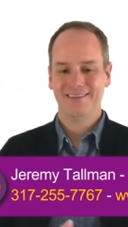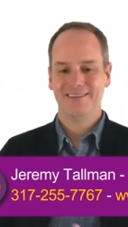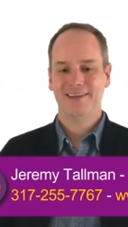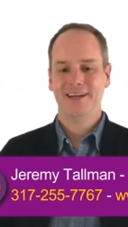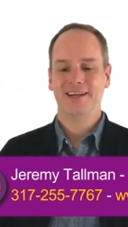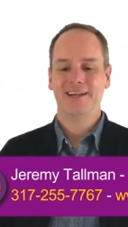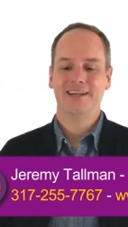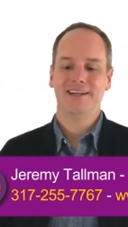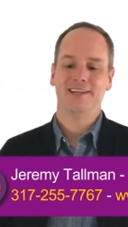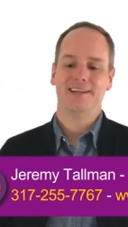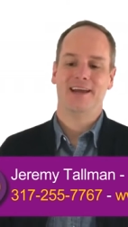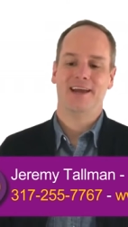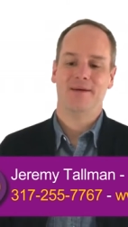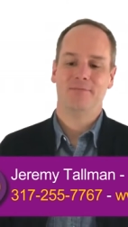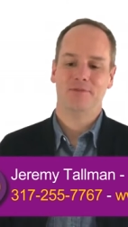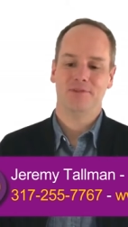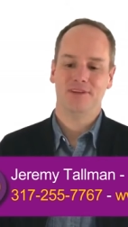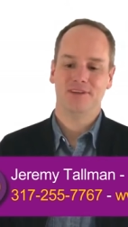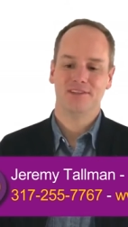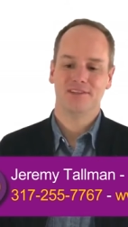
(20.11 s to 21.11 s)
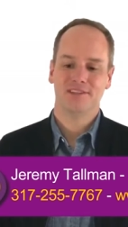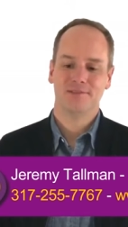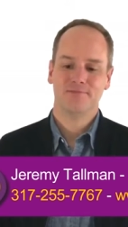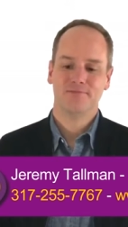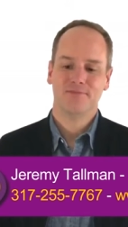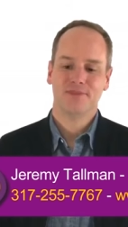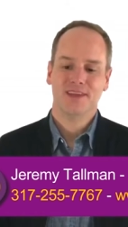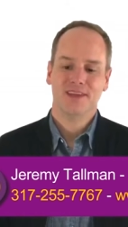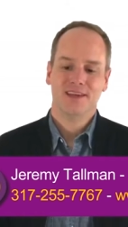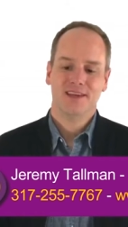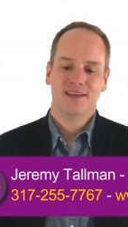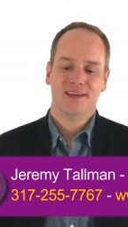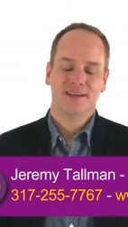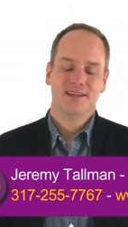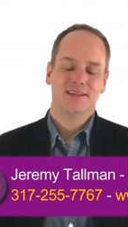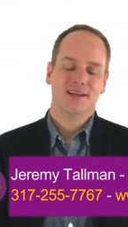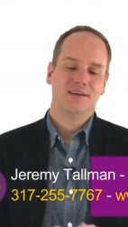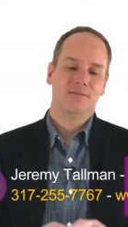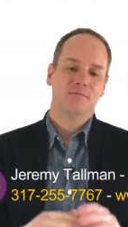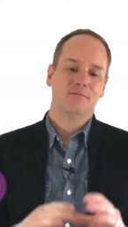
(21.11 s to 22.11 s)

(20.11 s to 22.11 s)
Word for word: in Indianapolis? Now,